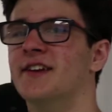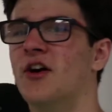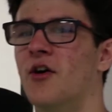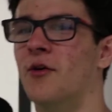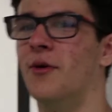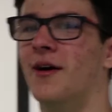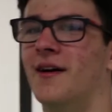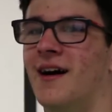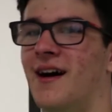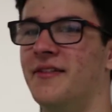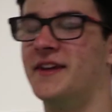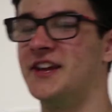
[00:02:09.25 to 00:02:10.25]
that
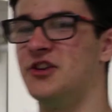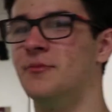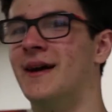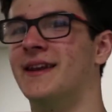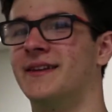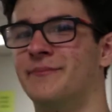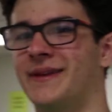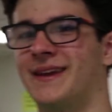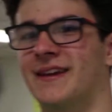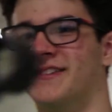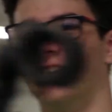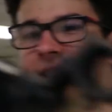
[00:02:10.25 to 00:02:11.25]
you learn and
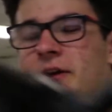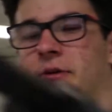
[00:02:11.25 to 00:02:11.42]
grow as an